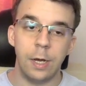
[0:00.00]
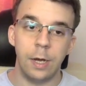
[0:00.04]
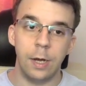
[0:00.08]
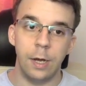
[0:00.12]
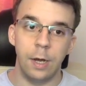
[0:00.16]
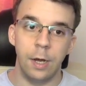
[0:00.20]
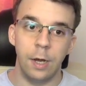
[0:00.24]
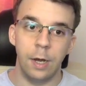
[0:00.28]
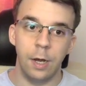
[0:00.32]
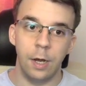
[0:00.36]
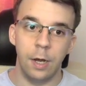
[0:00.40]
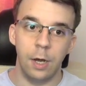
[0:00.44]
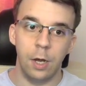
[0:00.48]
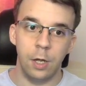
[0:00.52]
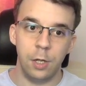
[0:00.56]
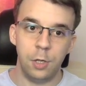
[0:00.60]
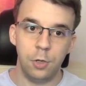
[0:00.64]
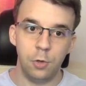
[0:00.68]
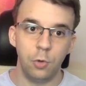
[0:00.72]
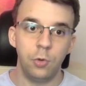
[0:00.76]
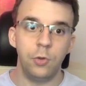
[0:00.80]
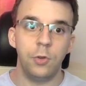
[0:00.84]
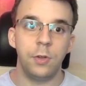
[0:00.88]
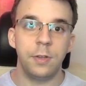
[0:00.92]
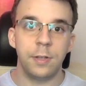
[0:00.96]
uh,
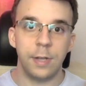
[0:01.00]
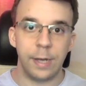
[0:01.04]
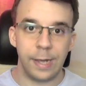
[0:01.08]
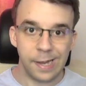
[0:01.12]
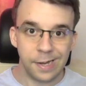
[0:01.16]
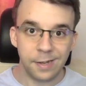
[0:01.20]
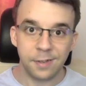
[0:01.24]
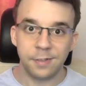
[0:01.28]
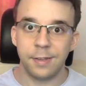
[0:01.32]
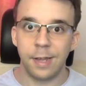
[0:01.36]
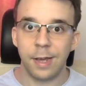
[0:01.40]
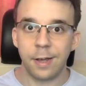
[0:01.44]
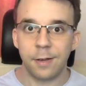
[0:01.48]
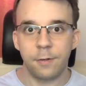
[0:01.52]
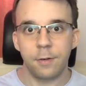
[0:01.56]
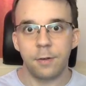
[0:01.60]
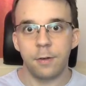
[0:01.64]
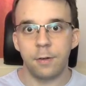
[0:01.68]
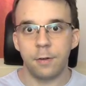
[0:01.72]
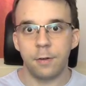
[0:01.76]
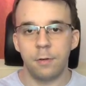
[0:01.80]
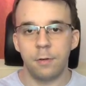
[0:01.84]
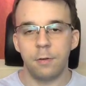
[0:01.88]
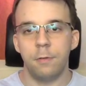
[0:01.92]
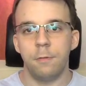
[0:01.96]
using the exec
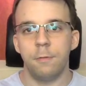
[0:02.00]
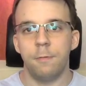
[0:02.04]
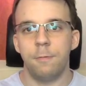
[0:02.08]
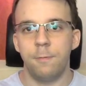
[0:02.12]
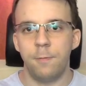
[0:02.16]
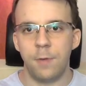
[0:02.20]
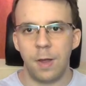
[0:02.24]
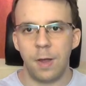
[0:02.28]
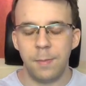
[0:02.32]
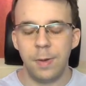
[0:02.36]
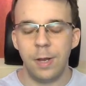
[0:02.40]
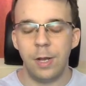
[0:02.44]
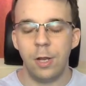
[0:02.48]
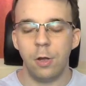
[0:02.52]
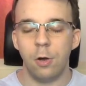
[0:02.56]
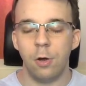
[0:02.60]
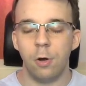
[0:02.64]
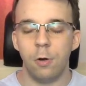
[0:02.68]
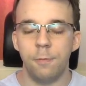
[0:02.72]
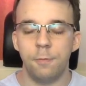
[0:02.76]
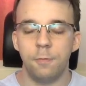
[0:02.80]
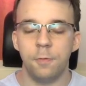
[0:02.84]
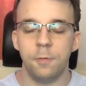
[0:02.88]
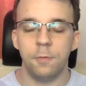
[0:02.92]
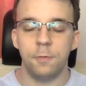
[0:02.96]
family
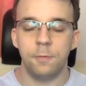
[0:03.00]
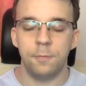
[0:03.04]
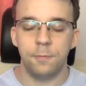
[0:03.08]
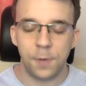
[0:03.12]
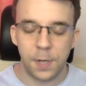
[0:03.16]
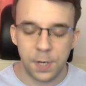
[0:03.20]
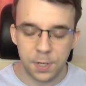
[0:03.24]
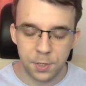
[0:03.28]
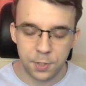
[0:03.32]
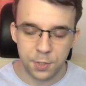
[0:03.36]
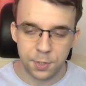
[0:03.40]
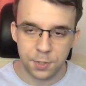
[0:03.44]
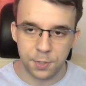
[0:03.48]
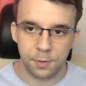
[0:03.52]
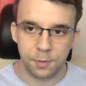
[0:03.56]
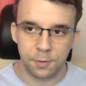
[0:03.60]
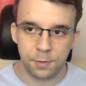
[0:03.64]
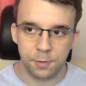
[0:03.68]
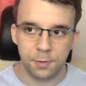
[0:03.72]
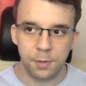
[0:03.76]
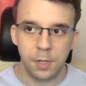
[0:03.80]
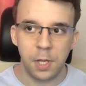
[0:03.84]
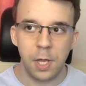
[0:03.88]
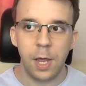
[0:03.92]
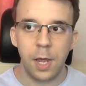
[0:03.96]
of
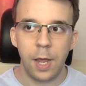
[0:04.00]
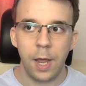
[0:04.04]
functions.